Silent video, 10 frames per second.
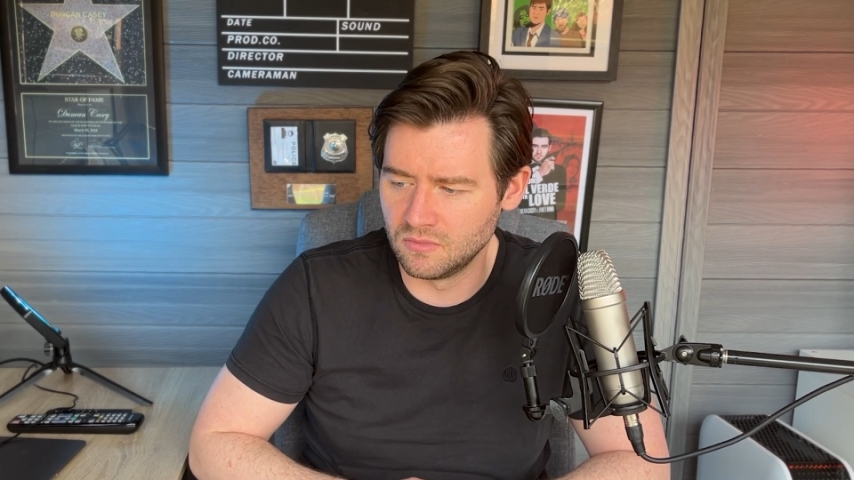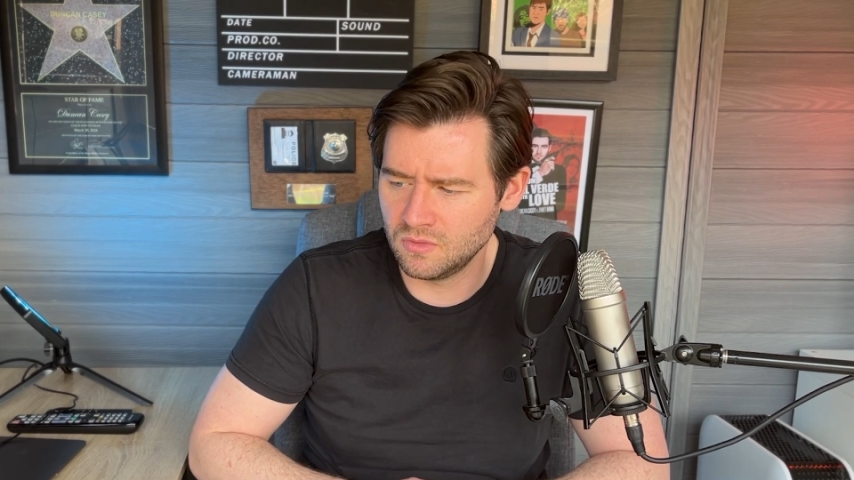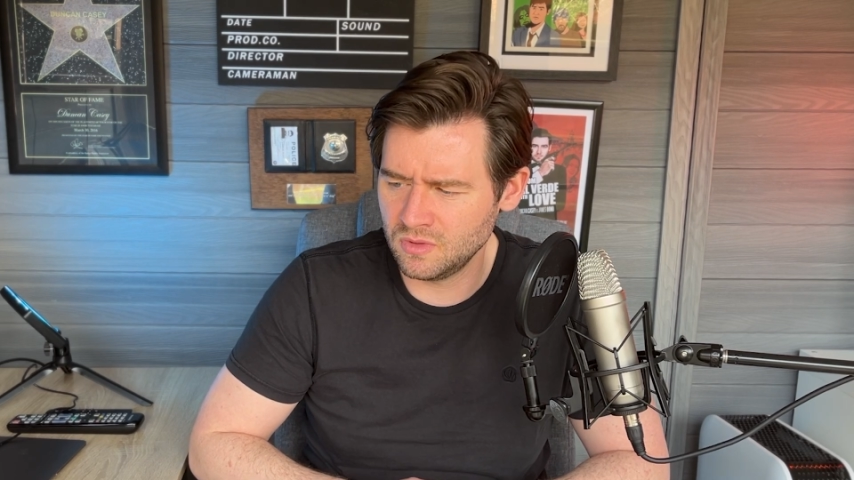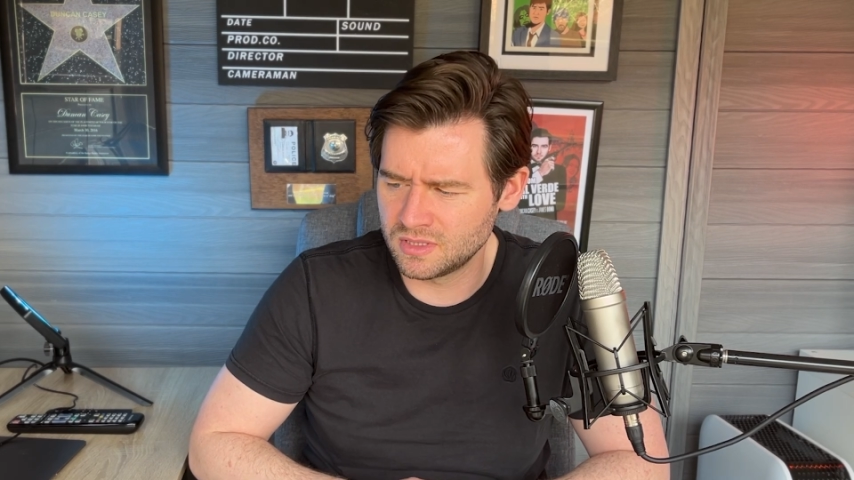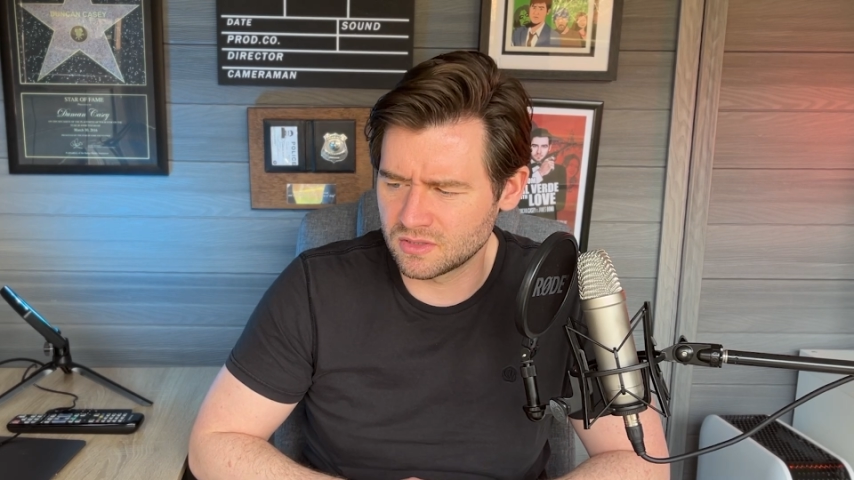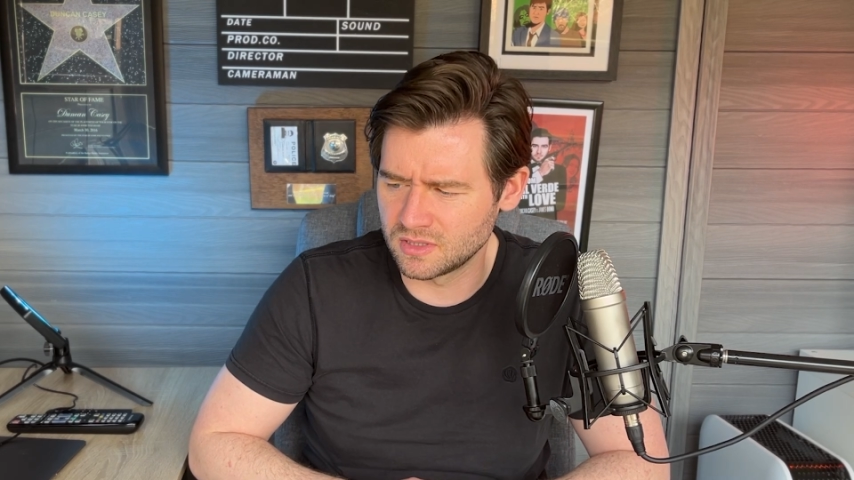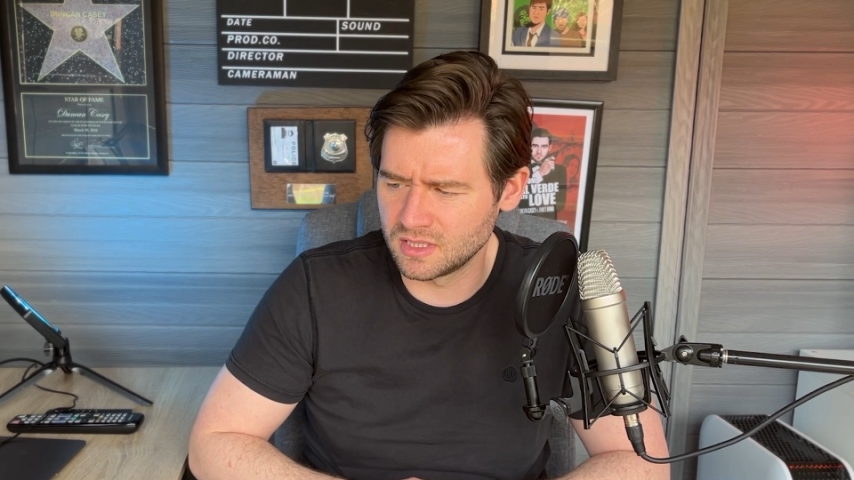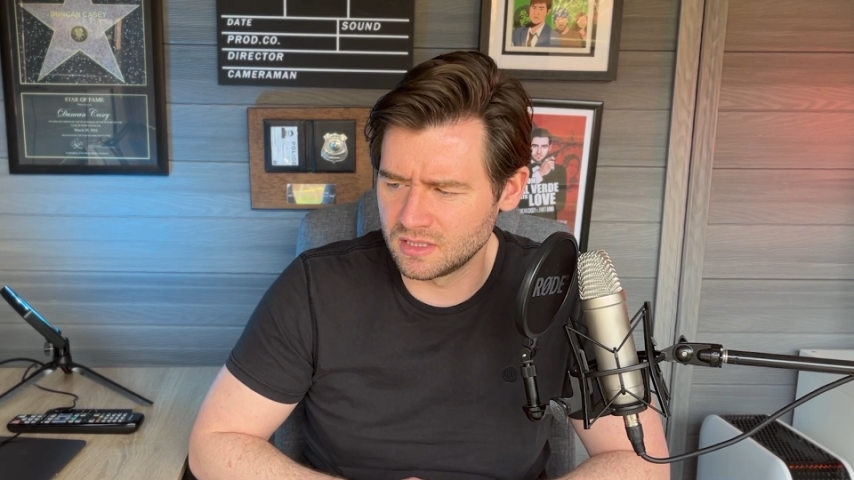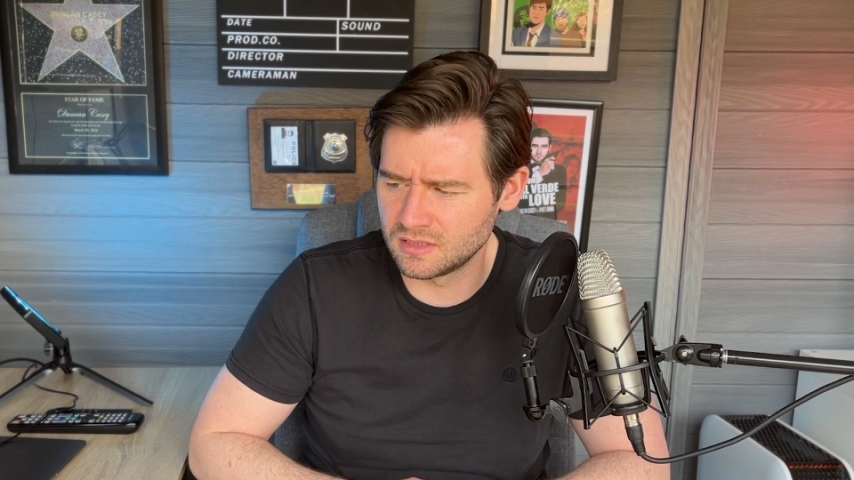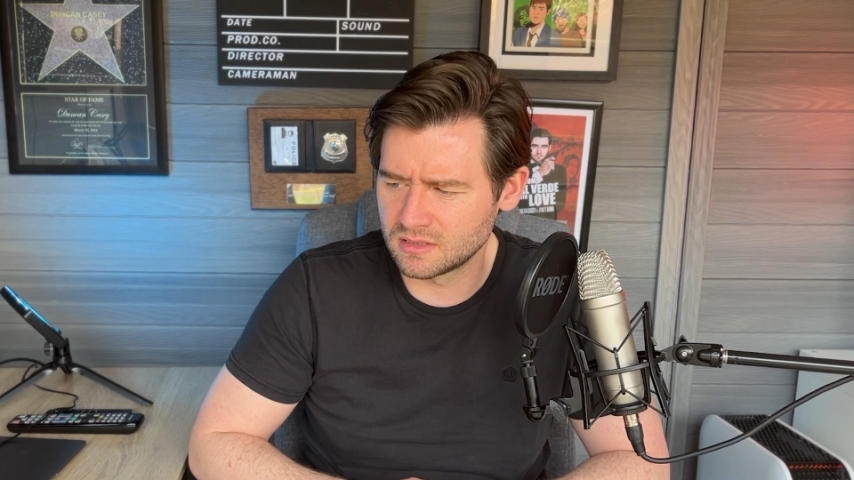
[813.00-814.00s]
what is Donnie Yen?